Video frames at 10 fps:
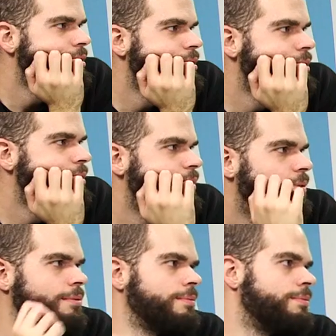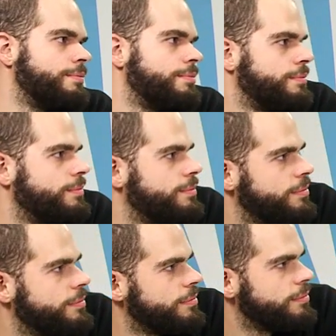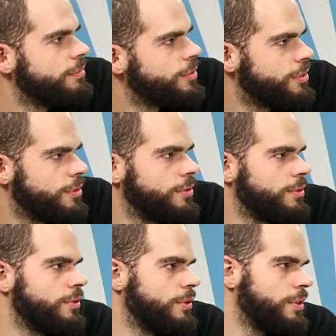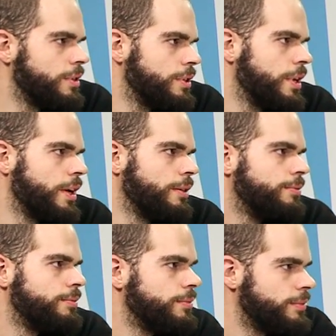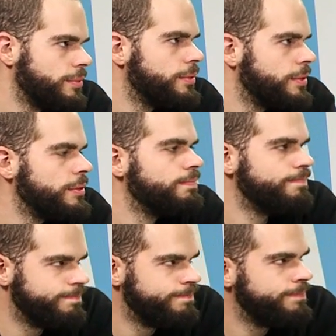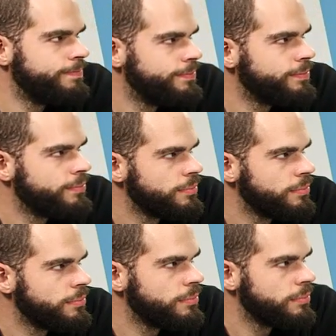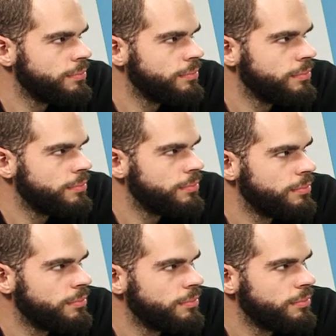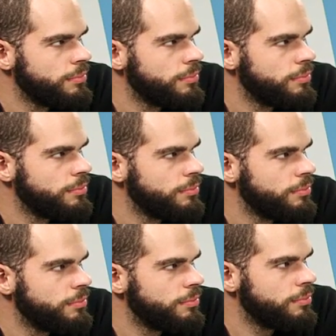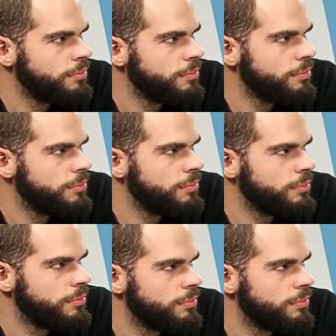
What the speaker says: (silent)